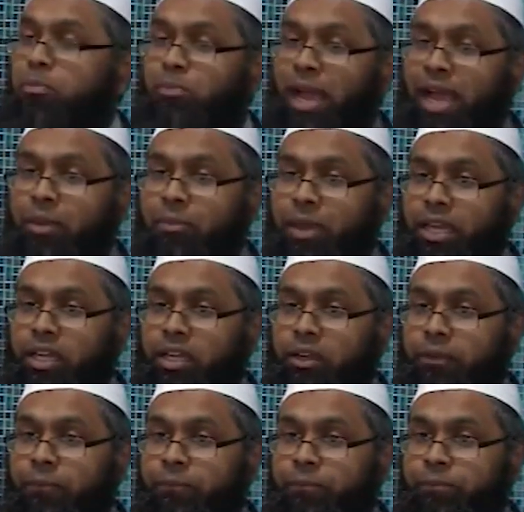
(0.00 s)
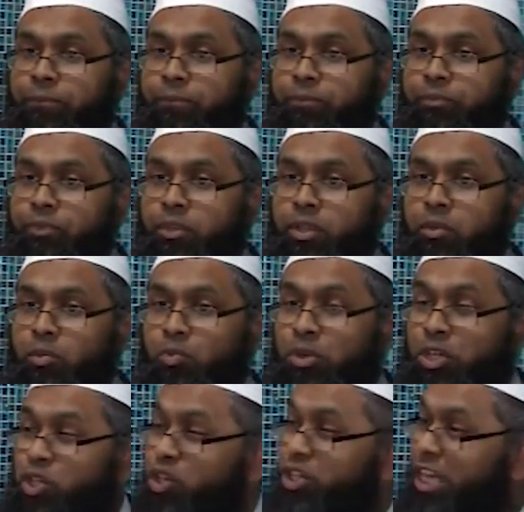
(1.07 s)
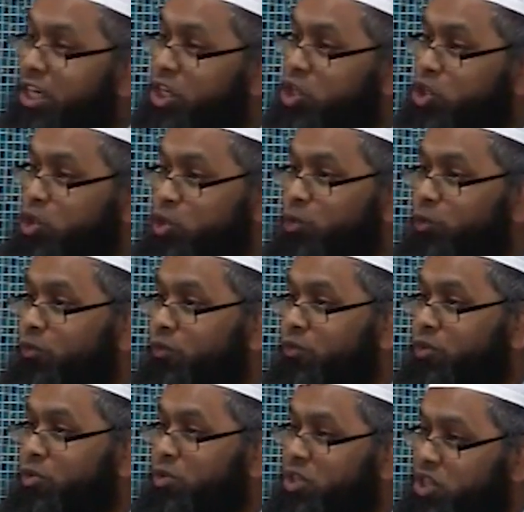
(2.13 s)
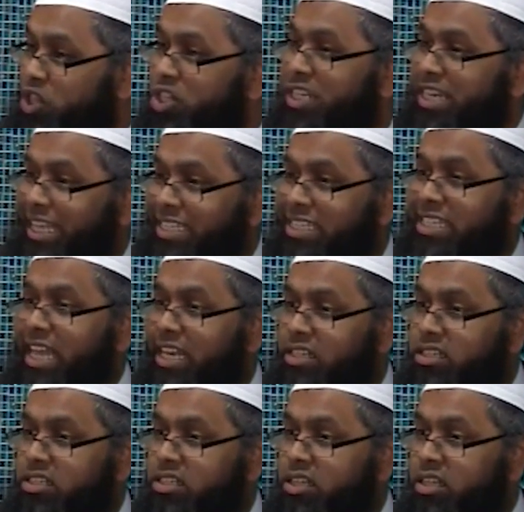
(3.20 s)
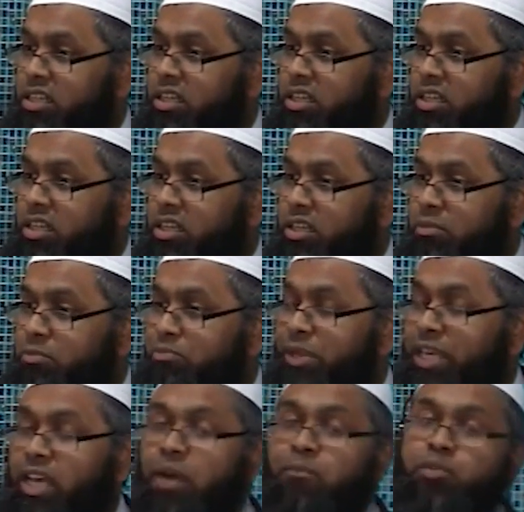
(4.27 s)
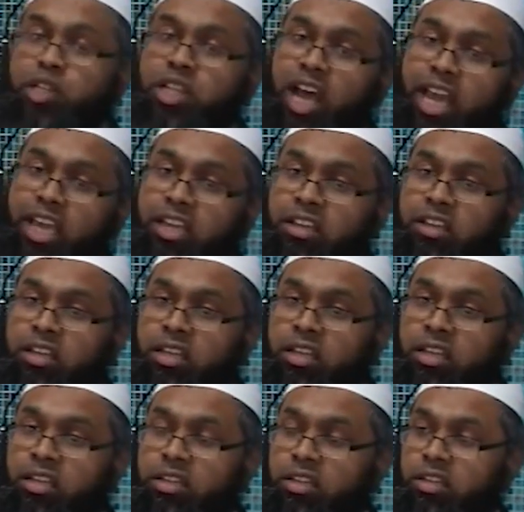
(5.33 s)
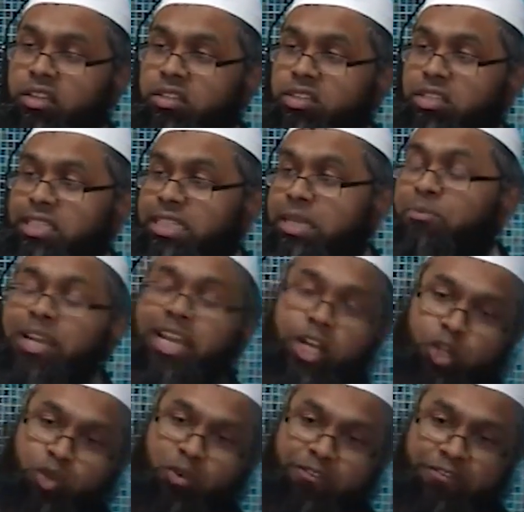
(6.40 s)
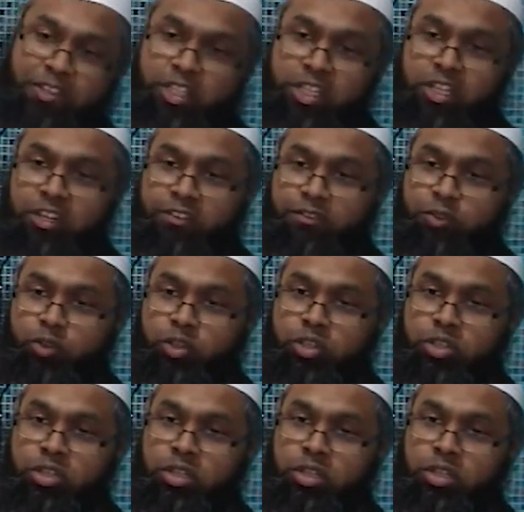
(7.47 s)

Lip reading: blackmailing, which, to tell the truth, to a certain extent, becomes like similar to a physical force.